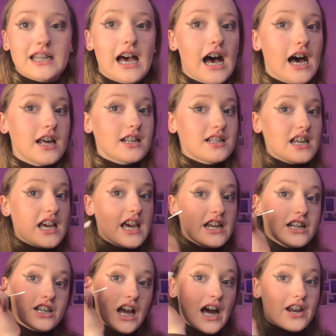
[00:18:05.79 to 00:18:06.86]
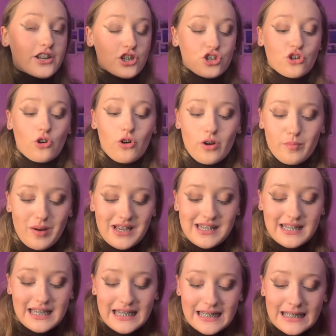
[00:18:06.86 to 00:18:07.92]
and it kind of just caught on my
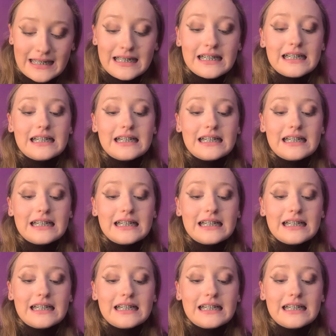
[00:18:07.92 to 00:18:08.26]
skin,